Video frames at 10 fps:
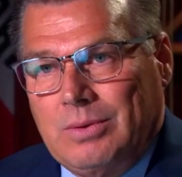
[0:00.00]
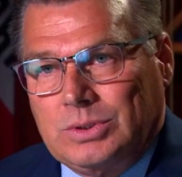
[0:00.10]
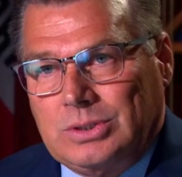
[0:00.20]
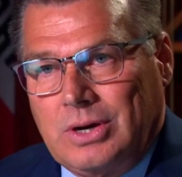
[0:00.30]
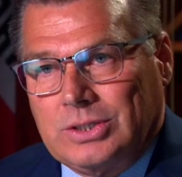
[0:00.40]
they
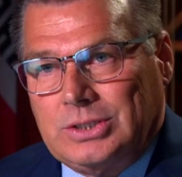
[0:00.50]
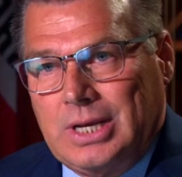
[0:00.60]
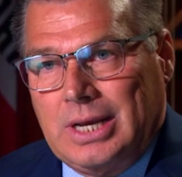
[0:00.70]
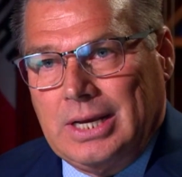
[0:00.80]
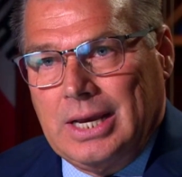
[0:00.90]
would start
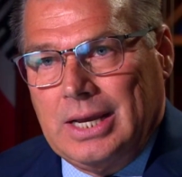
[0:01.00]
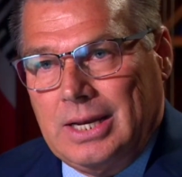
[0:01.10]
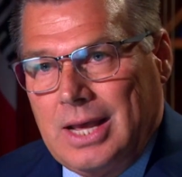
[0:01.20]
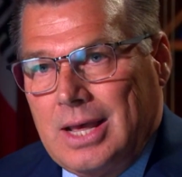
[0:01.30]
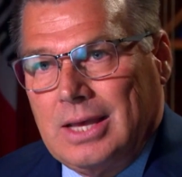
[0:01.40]
seeing
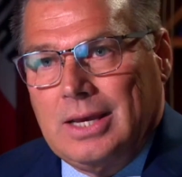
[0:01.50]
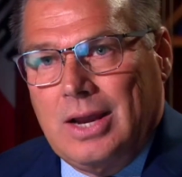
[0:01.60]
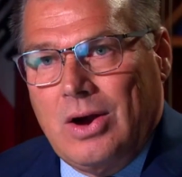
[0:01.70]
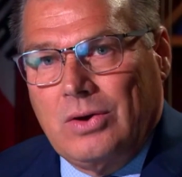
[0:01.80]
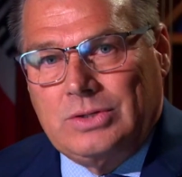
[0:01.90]
it,
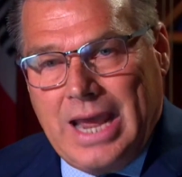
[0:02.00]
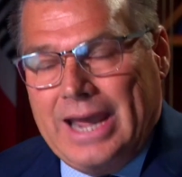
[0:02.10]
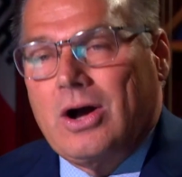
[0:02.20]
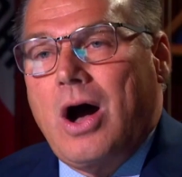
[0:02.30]
you know, take